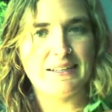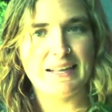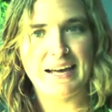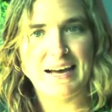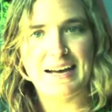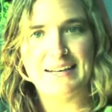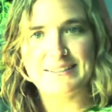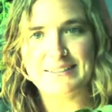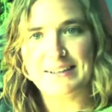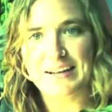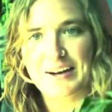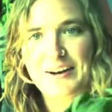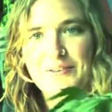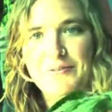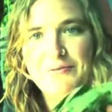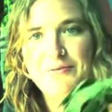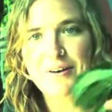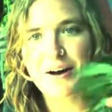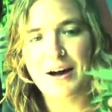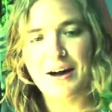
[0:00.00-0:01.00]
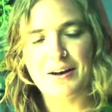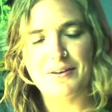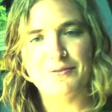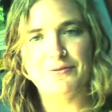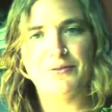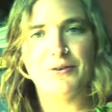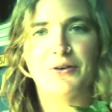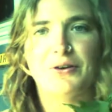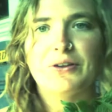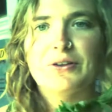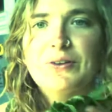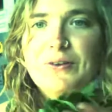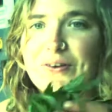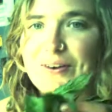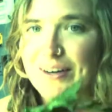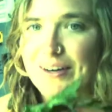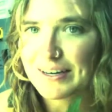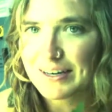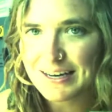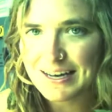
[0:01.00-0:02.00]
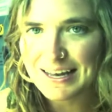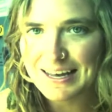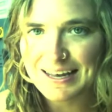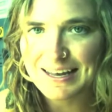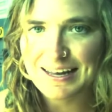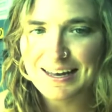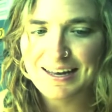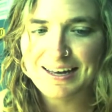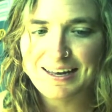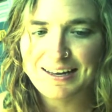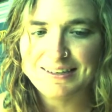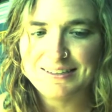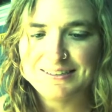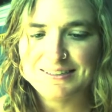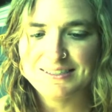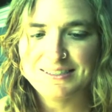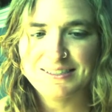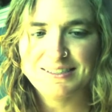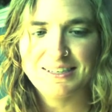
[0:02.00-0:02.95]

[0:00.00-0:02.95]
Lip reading: that has a lot of folklore, and